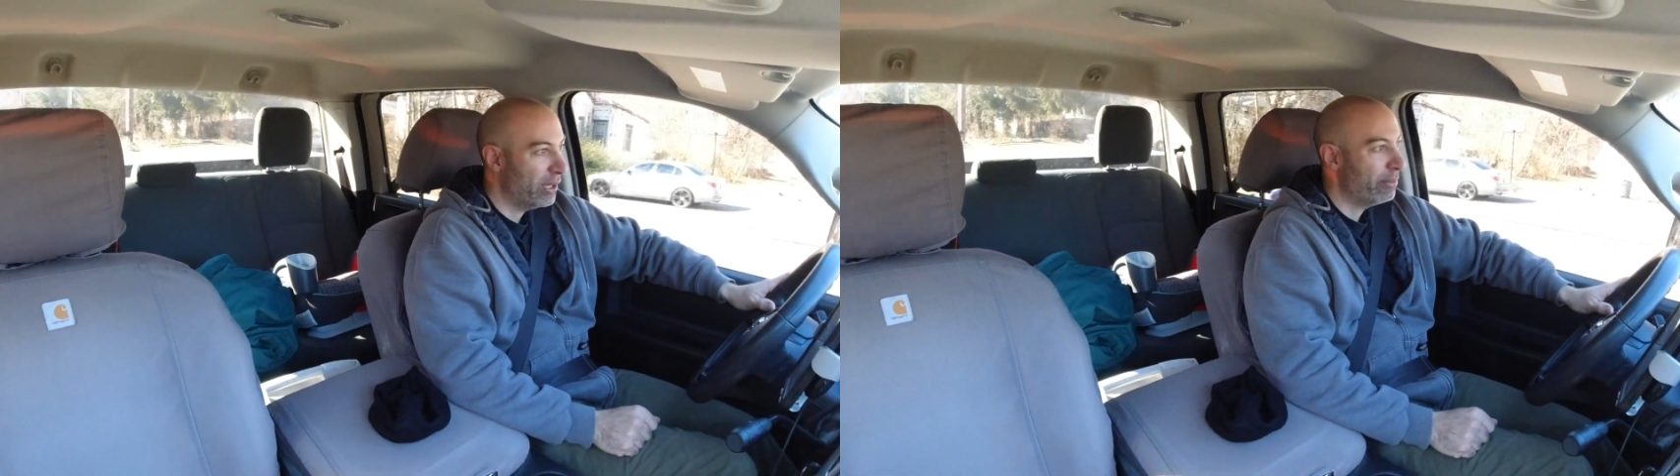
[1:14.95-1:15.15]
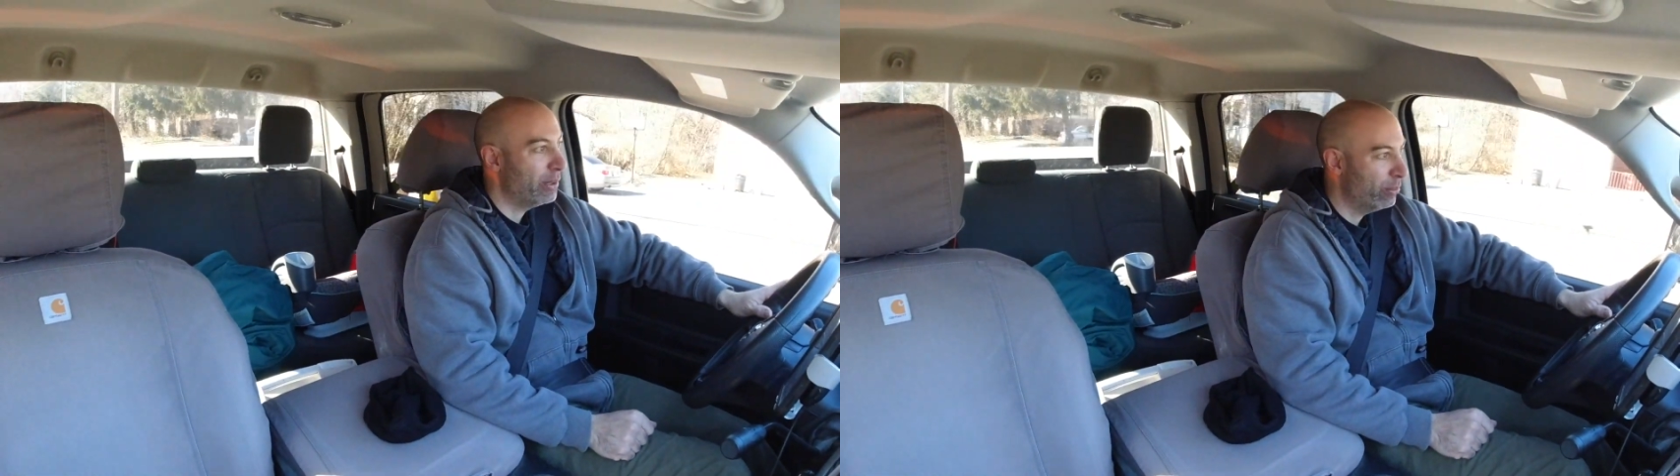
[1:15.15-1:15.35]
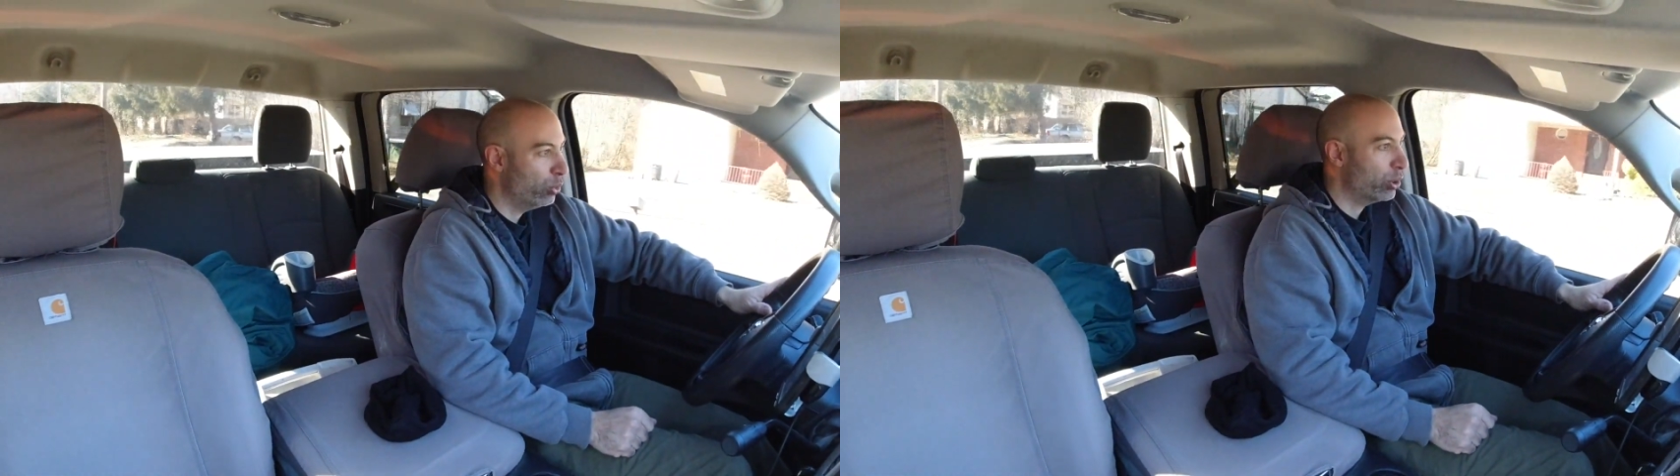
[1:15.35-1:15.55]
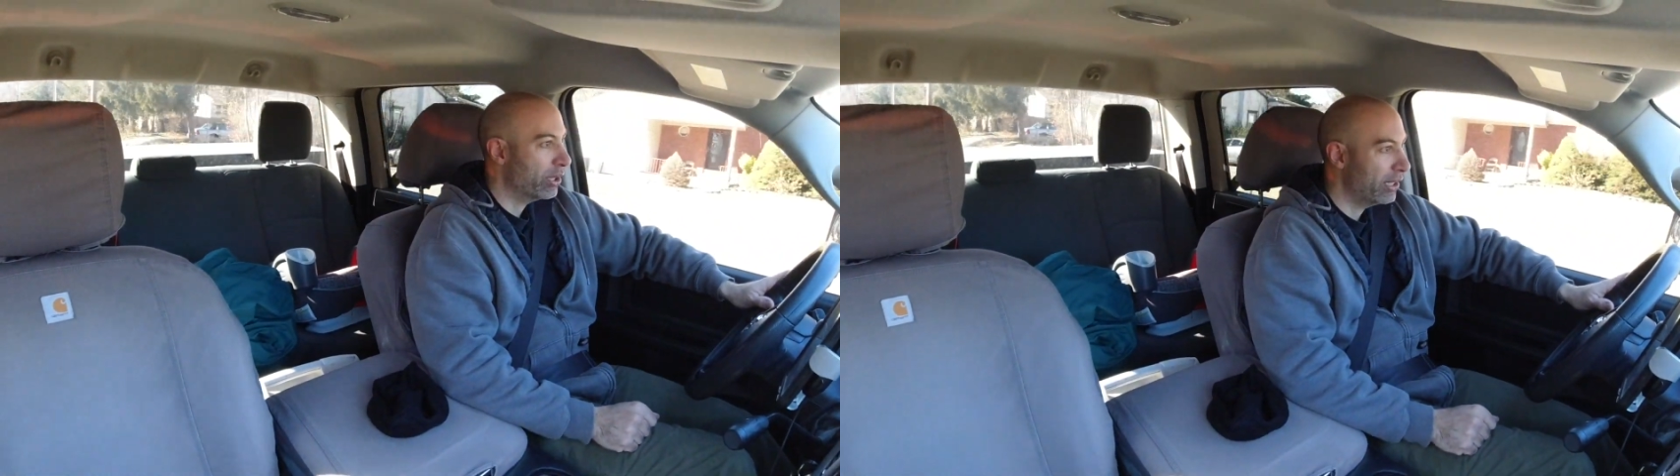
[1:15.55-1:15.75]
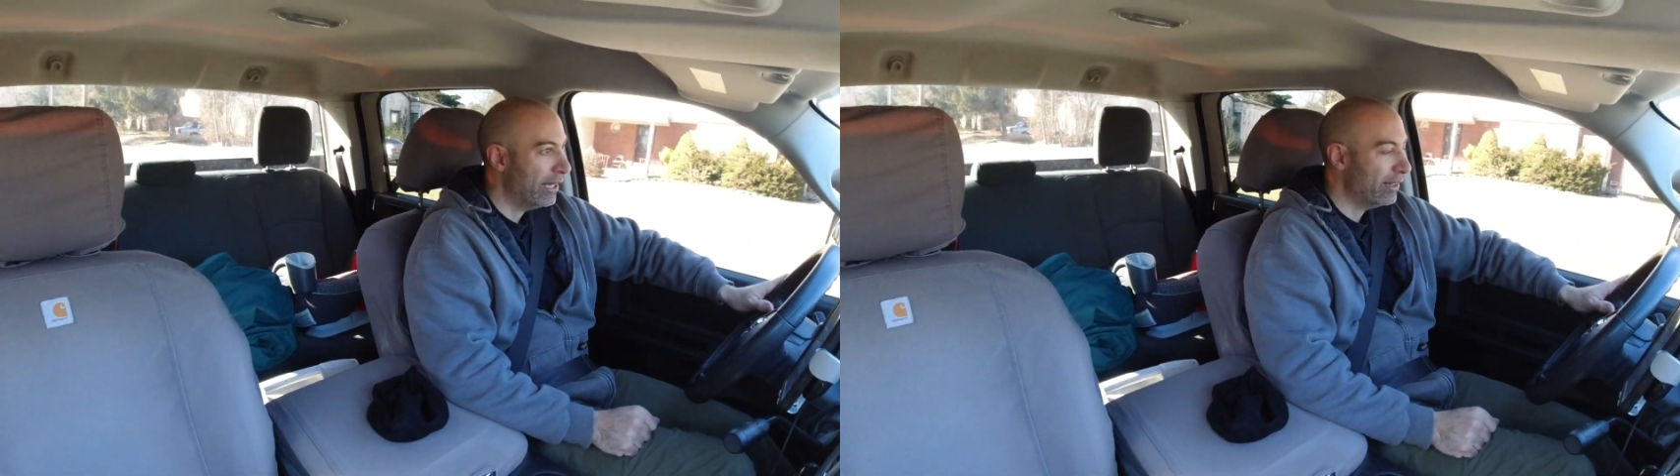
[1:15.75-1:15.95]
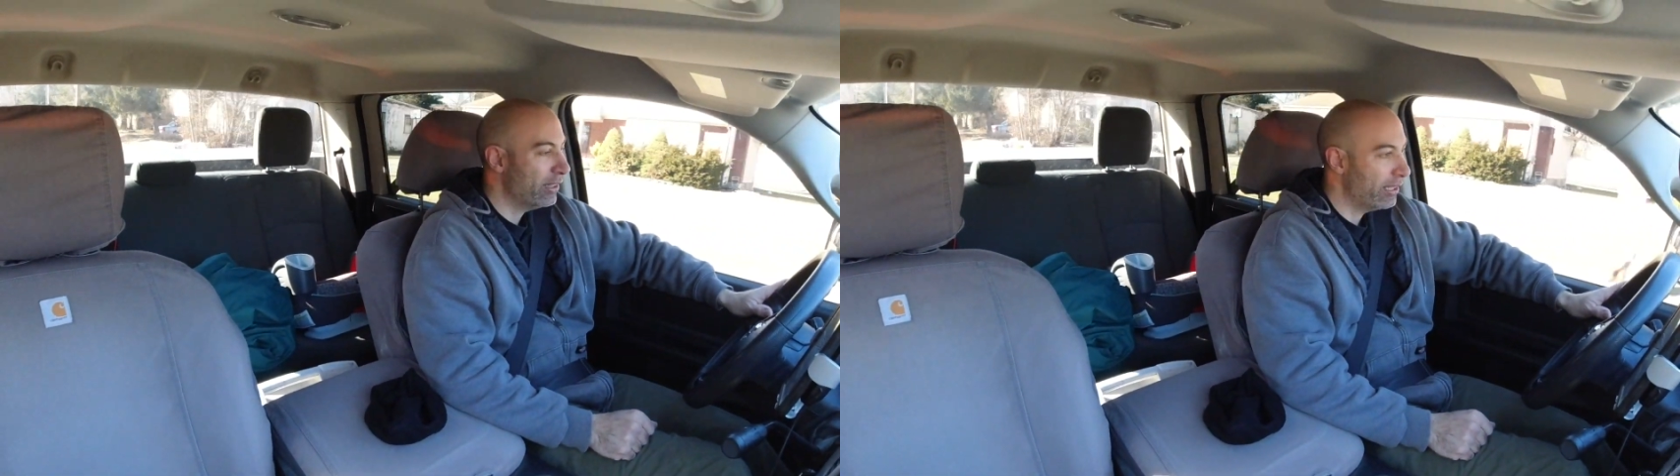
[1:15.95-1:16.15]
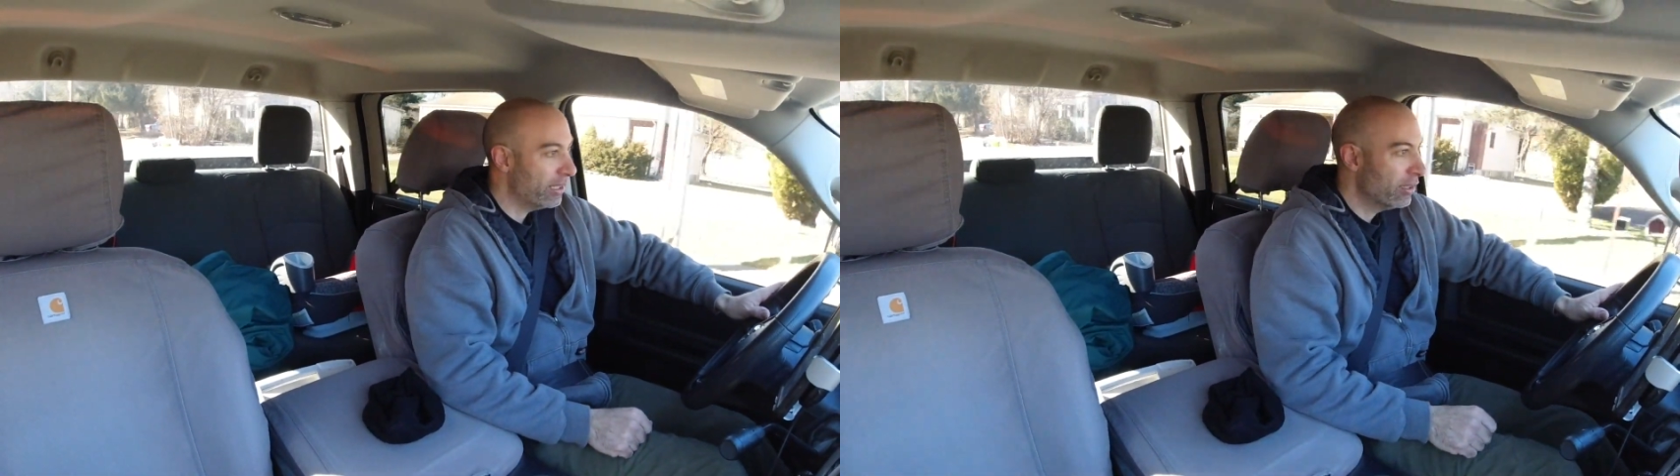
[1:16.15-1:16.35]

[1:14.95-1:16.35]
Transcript: maybe more to get there.